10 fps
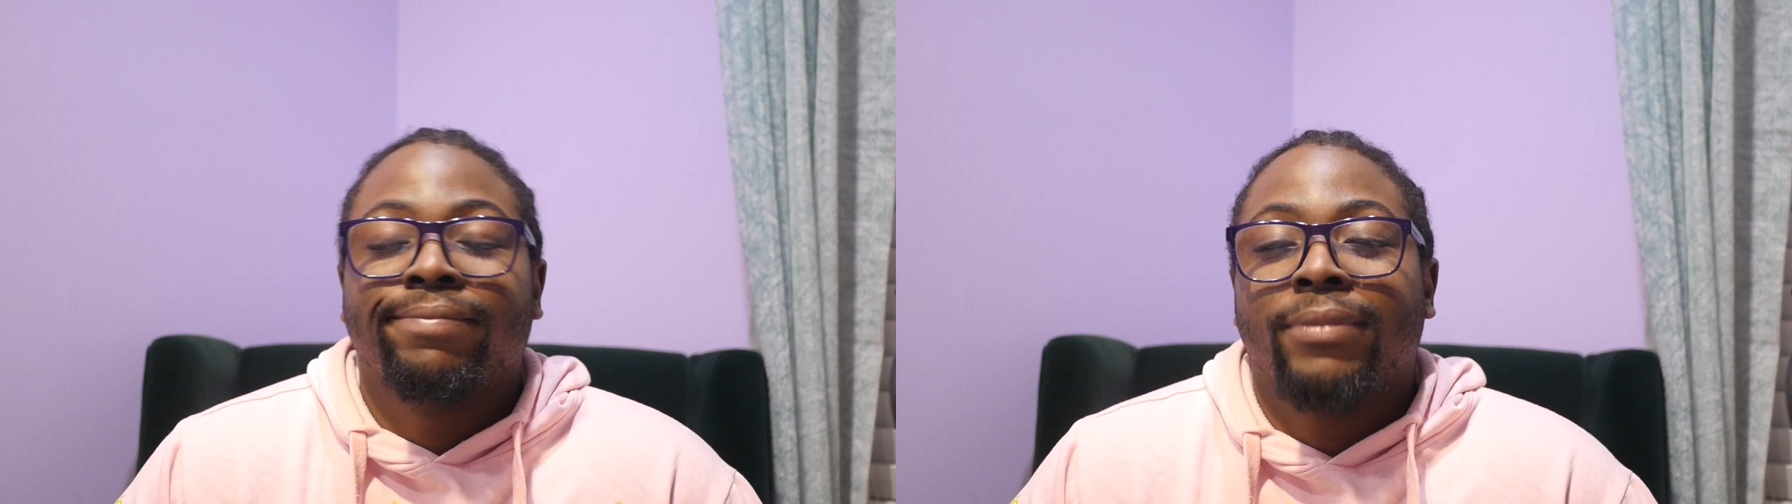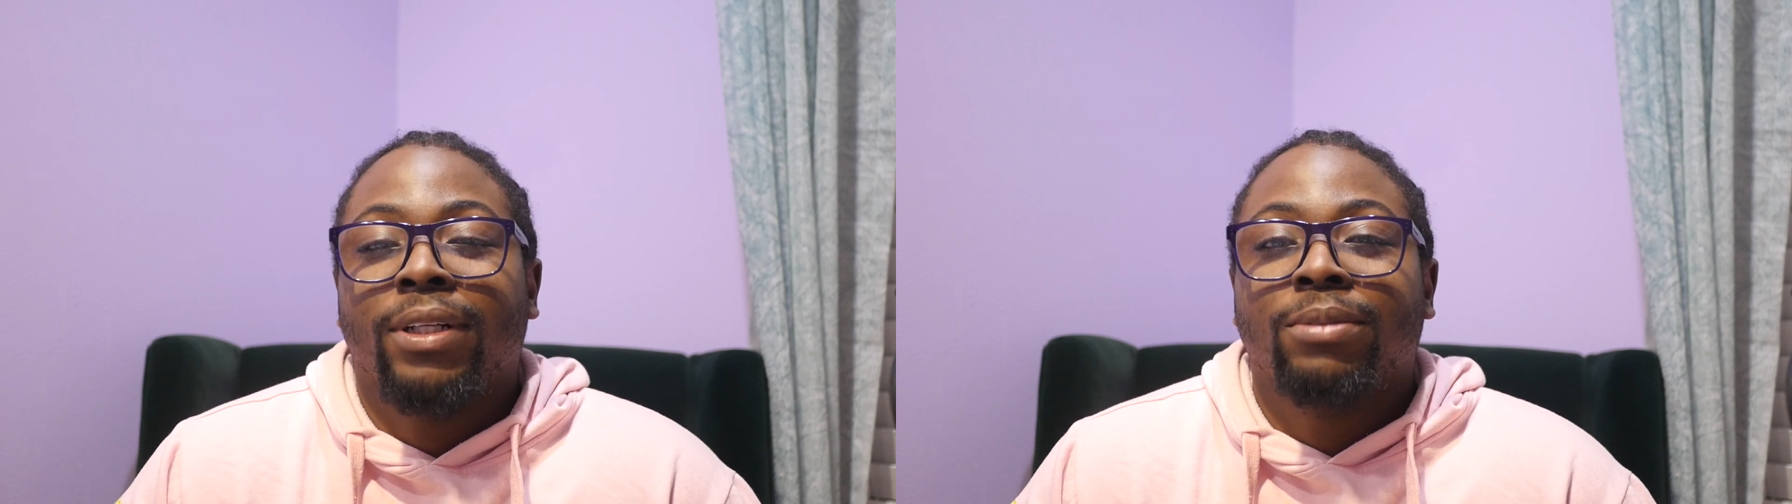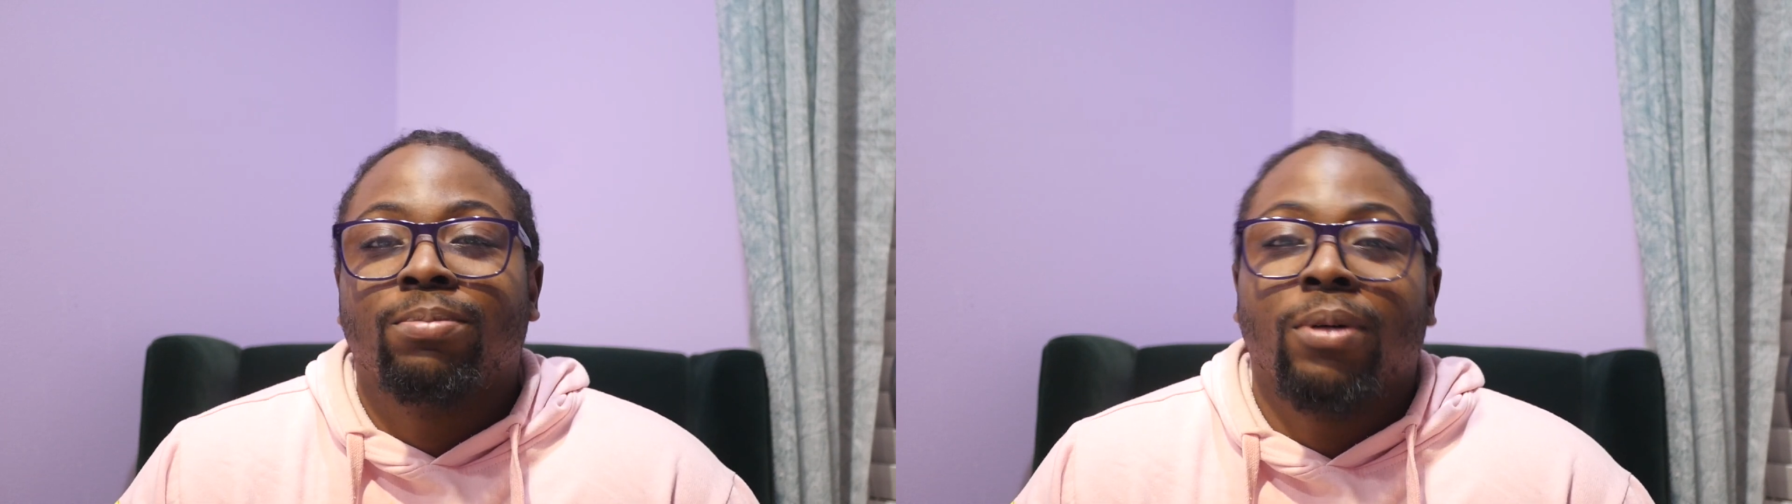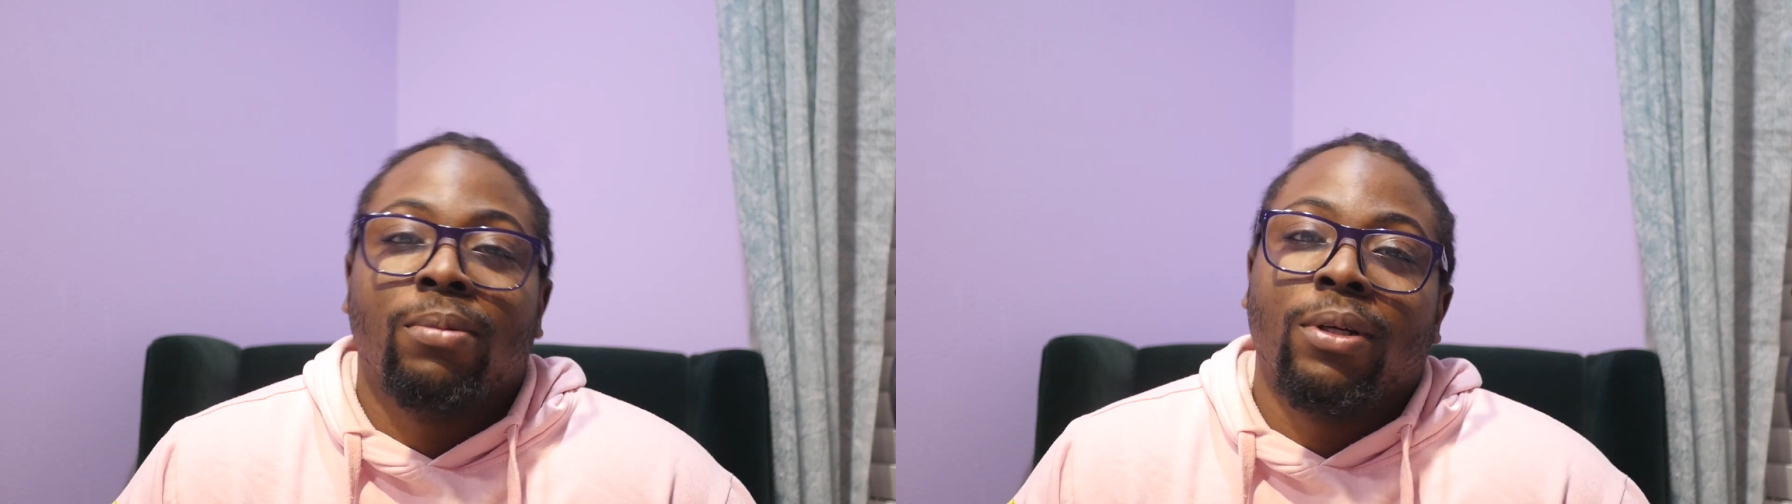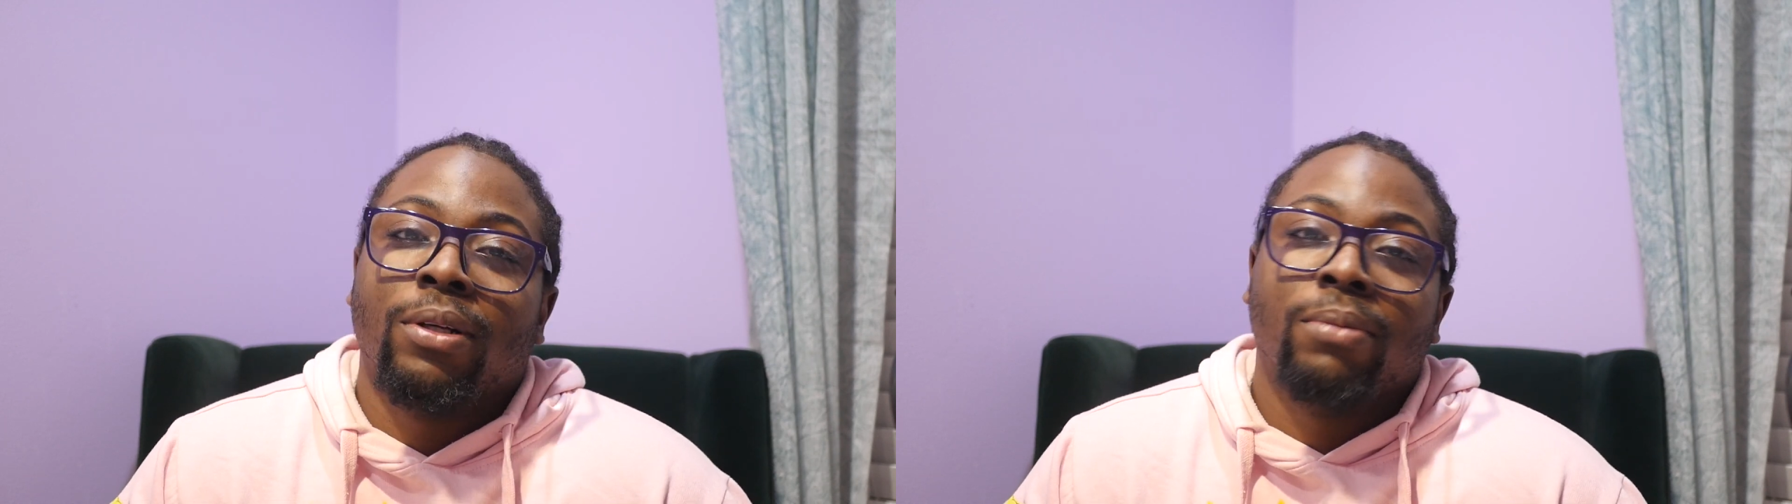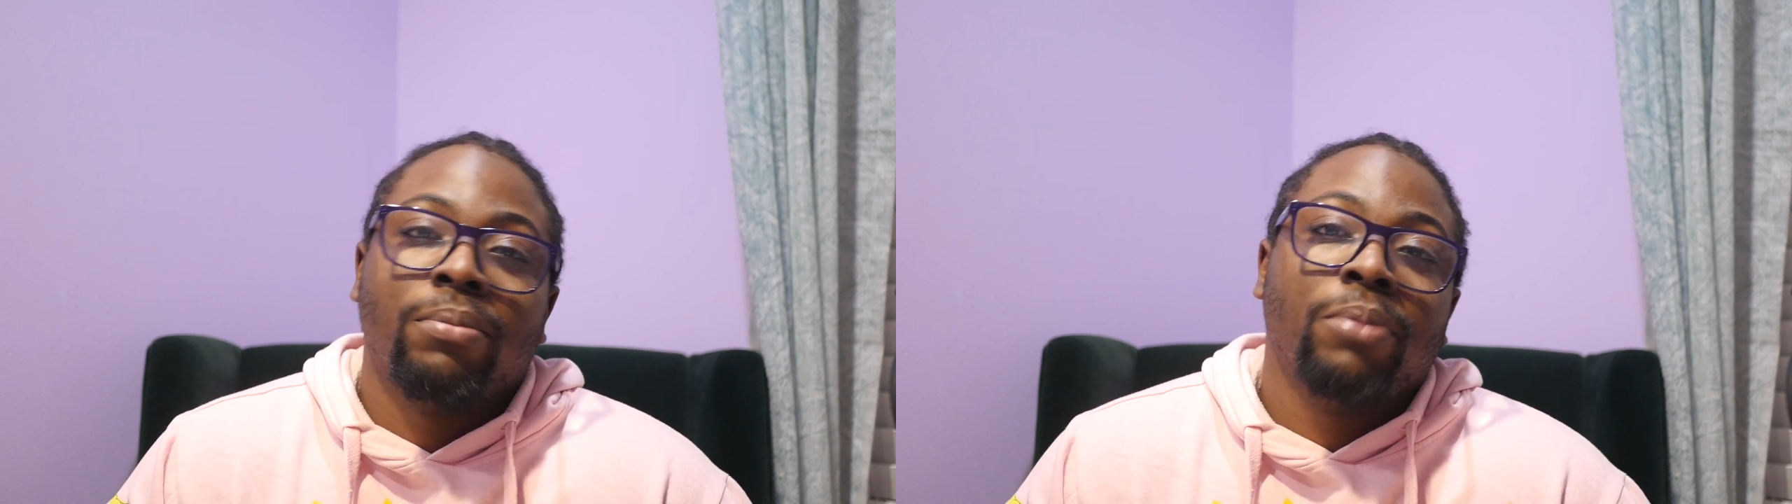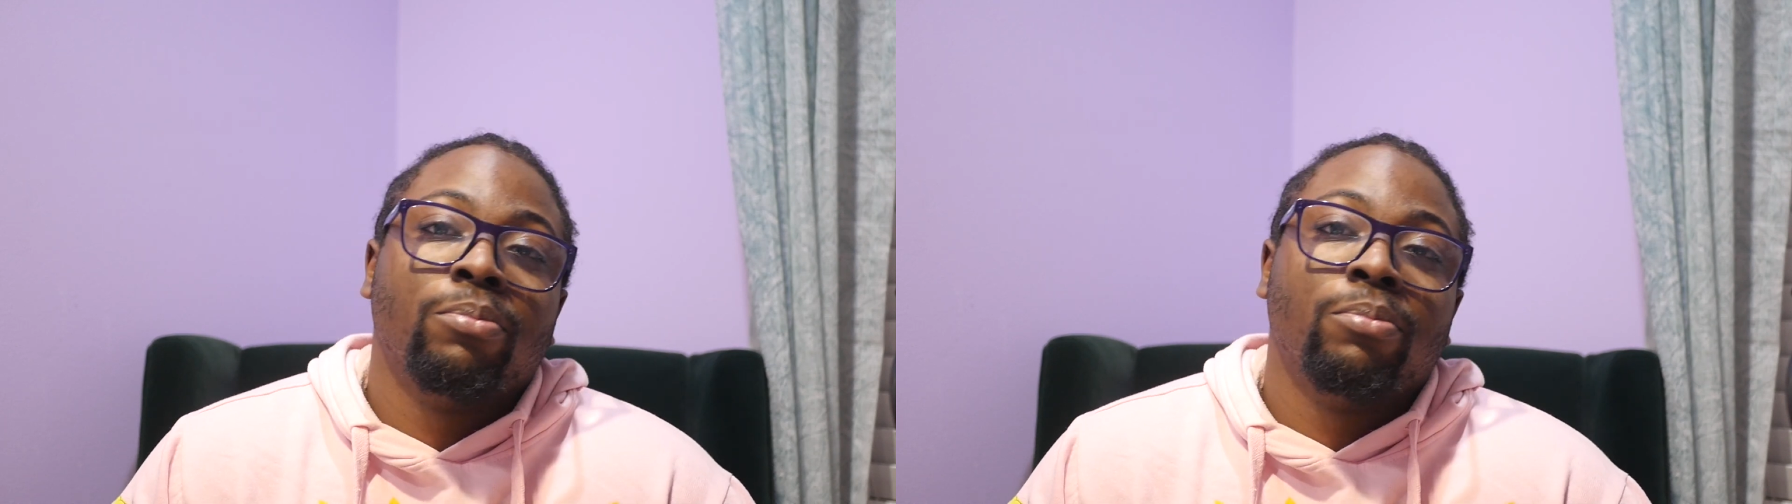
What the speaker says: that's probably going to be